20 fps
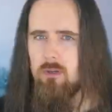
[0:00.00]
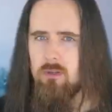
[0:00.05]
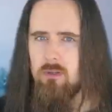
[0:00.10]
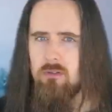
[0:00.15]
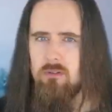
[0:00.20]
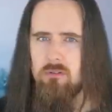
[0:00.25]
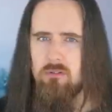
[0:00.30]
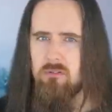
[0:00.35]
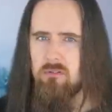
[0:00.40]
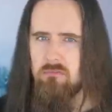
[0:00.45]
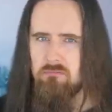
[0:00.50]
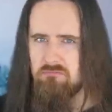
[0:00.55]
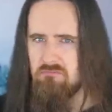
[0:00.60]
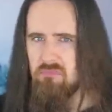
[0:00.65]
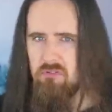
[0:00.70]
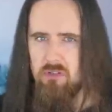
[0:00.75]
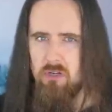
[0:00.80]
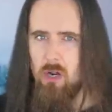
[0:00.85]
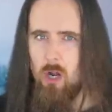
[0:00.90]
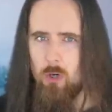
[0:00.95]
is
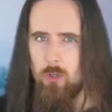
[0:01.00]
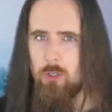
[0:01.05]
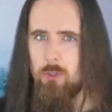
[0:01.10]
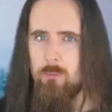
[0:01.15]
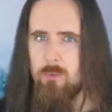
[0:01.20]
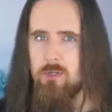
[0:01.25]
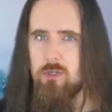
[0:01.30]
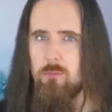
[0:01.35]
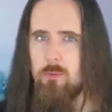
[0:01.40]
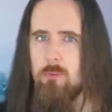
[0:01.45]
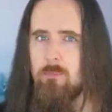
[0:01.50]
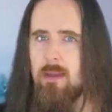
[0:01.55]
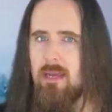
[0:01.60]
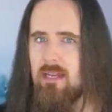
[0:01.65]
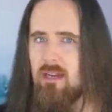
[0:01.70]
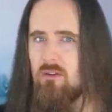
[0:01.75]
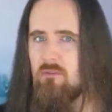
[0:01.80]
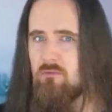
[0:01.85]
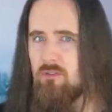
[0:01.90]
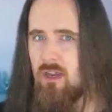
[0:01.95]
an argument to be
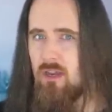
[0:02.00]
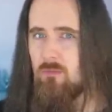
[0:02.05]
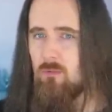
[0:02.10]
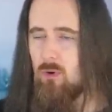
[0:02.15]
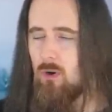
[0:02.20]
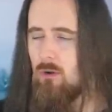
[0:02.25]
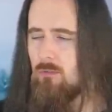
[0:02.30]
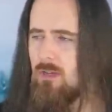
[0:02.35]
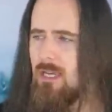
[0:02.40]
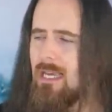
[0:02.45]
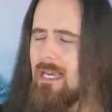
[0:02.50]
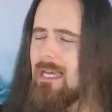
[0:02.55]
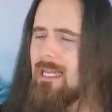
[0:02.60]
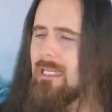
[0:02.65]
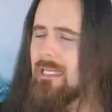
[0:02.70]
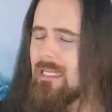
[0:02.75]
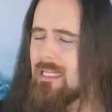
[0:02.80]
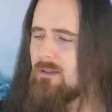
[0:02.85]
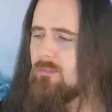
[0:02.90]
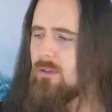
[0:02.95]
made in favor of
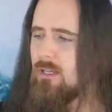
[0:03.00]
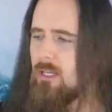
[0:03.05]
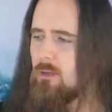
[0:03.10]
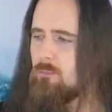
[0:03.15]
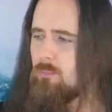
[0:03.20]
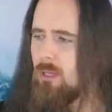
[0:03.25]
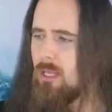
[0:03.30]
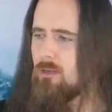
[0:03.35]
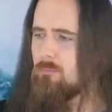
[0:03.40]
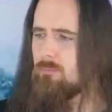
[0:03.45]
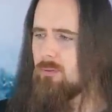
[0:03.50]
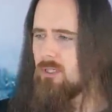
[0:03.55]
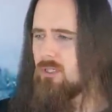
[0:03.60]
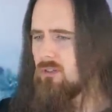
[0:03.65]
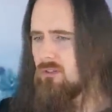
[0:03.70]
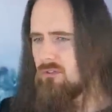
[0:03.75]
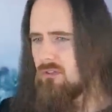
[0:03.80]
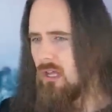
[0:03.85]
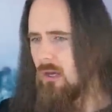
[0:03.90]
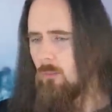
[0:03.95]
leaving it blunt
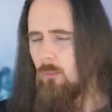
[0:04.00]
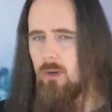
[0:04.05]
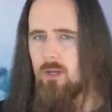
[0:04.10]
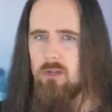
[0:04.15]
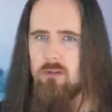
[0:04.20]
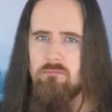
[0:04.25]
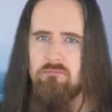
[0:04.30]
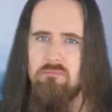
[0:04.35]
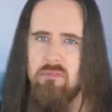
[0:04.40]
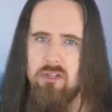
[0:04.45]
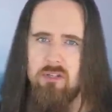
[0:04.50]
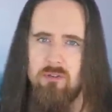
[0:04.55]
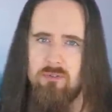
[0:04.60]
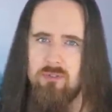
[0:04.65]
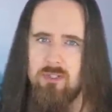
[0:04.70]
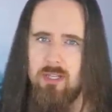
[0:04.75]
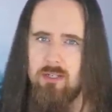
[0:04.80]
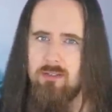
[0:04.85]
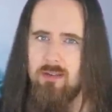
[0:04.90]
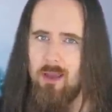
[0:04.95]
because that way you, it
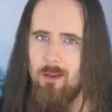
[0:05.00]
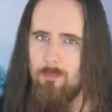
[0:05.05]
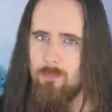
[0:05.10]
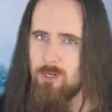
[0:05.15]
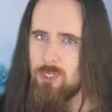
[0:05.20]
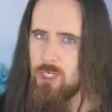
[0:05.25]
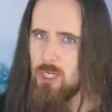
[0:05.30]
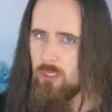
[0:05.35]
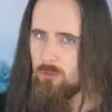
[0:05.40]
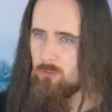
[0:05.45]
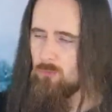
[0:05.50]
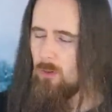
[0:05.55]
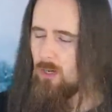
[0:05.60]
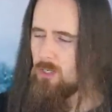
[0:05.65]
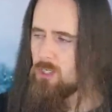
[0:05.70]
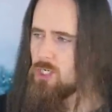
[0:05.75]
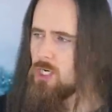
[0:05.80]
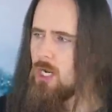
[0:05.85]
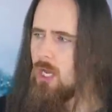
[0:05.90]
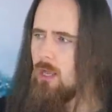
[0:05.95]
doesn't get damaged as
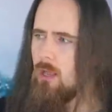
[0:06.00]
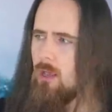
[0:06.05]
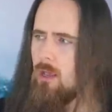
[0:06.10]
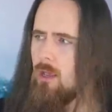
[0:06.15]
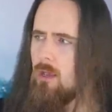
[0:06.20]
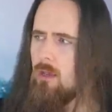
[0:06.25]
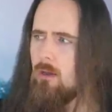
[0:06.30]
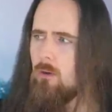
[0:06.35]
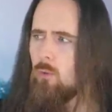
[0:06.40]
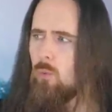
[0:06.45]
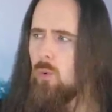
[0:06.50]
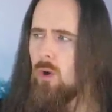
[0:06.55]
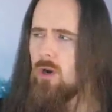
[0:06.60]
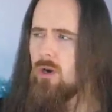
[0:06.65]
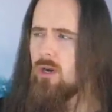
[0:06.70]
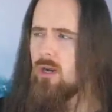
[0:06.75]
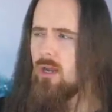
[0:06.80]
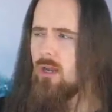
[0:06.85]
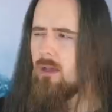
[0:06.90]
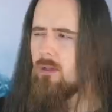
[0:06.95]
much.
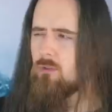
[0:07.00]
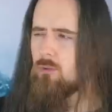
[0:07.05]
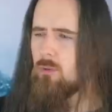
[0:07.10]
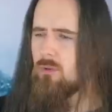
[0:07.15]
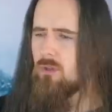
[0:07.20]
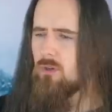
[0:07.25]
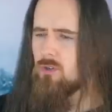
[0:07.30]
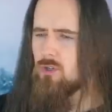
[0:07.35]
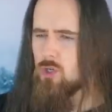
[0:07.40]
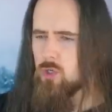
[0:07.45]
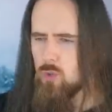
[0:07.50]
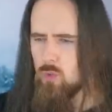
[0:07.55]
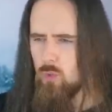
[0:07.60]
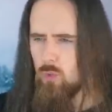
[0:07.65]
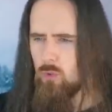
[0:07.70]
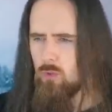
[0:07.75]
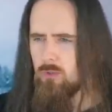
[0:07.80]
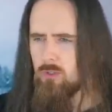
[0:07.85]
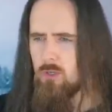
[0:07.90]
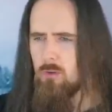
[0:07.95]
Whereas with a
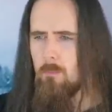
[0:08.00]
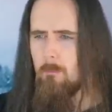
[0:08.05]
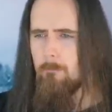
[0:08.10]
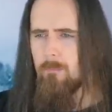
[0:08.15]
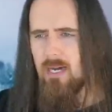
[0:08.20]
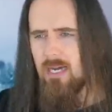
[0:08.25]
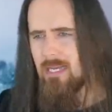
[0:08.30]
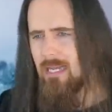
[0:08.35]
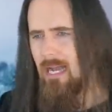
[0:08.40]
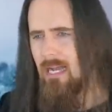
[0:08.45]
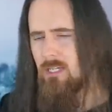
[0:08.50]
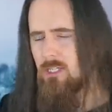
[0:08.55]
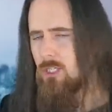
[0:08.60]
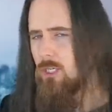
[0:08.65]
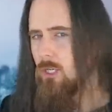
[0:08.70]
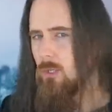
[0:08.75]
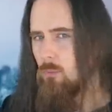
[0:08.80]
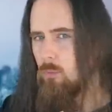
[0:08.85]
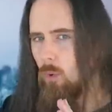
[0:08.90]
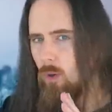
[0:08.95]
tool, you might
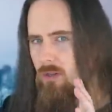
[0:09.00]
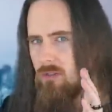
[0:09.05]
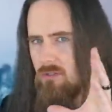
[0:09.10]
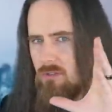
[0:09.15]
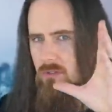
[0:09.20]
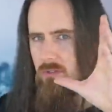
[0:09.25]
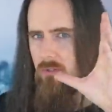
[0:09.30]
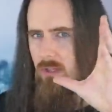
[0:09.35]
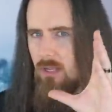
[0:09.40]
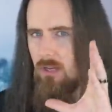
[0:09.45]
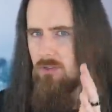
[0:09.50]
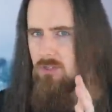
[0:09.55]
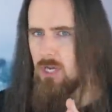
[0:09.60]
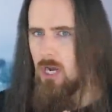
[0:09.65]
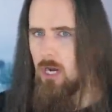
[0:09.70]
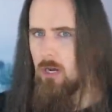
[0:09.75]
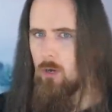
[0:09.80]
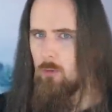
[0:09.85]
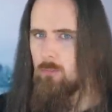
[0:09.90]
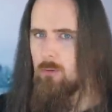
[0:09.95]
actually want the
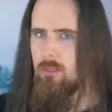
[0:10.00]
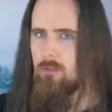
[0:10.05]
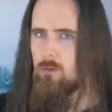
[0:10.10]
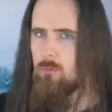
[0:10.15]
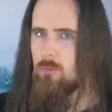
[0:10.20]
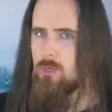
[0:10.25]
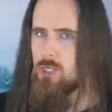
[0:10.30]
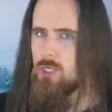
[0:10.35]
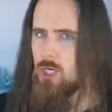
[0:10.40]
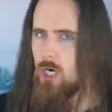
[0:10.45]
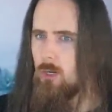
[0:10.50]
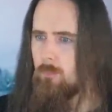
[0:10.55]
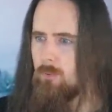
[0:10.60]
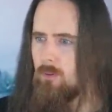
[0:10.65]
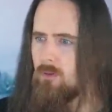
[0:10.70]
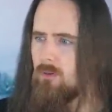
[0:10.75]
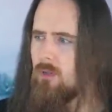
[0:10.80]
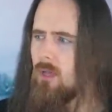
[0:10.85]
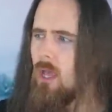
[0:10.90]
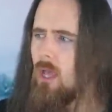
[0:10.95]
entire blade to be
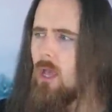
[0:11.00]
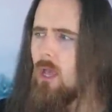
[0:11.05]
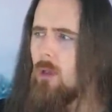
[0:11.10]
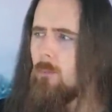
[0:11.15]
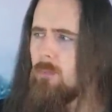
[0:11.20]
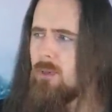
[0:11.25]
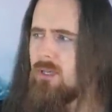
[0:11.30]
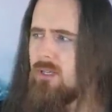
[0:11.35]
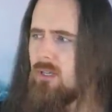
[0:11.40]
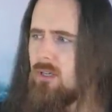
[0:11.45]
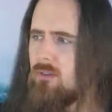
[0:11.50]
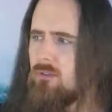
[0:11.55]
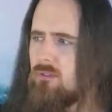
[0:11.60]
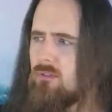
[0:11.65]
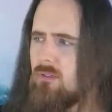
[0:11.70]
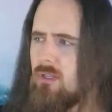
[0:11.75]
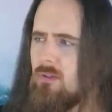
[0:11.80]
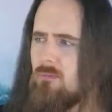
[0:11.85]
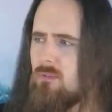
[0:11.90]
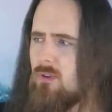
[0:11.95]
sharpened
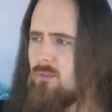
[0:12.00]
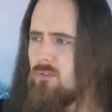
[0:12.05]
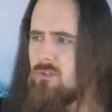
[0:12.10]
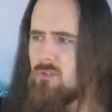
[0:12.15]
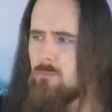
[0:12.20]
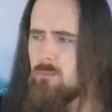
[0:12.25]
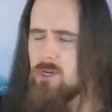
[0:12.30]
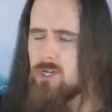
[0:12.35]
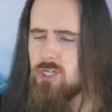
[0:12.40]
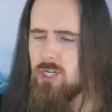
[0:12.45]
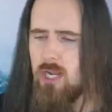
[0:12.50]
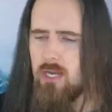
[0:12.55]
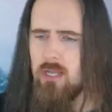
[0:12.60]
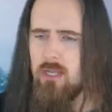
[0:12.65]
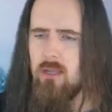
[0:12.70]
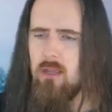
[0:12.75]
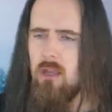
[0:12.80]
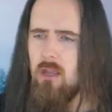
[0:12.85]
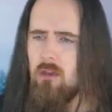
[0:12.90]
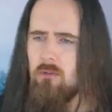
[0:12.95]
because even if it's a
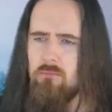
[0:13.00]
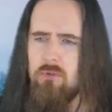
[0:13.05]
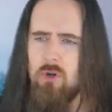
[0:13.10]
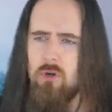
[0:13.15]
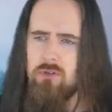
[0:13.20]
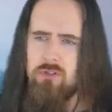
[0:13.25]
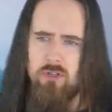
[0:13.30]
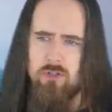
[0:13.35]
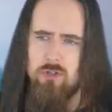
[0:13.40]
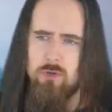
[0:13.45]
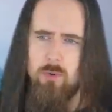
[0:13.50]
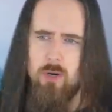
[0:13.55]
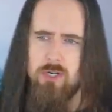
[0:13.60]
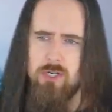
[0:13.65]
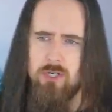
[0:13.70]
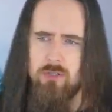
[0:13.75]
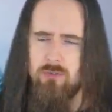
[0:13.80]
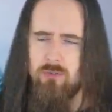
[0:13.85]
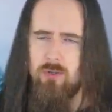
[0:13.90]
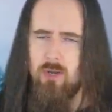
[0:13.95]
machete, there are
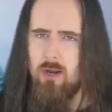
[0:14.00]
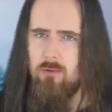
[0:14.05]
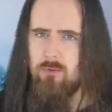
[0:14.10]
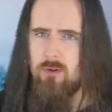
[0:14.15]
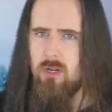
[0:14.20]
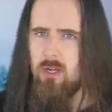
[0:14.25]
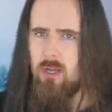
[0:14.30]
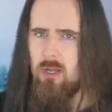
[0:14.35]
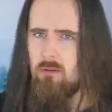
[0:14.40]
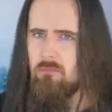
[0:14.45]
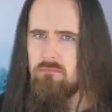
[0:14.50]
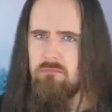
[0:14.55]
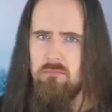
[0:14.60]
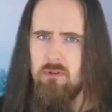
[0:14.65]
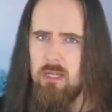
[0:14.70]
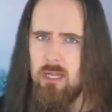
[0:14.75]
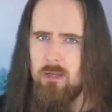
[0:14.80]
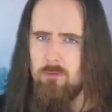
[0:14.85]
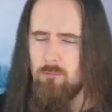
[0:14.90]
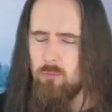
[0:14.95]
situations in everyday
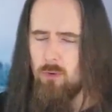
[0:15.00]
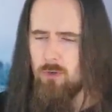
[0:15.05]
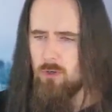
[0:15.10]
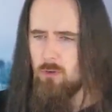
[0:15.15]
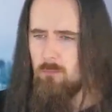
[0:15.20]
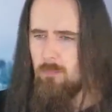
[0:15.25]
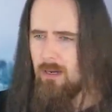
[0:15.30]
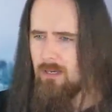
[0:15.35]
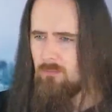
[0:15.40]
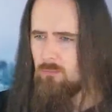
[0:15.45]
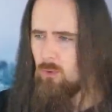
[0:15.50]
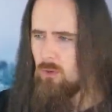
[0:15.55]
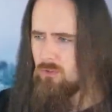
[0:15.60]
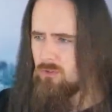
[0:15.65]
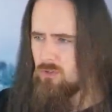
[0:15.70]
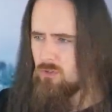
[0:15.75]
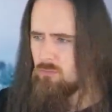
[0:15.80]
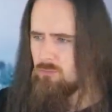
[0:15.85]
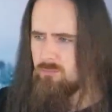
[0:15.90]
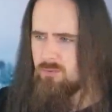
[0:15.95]
life where you might
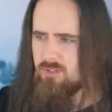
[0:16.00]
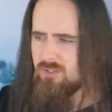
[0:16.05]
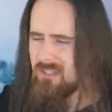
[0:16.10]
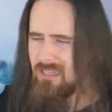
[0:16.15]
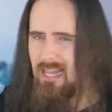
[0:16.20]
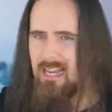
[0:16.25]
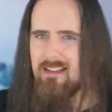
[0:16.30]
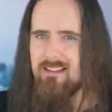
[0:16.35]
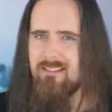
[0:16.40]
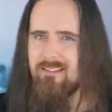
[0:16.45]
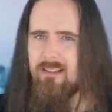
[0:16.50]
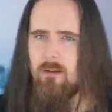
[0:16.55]
want to slice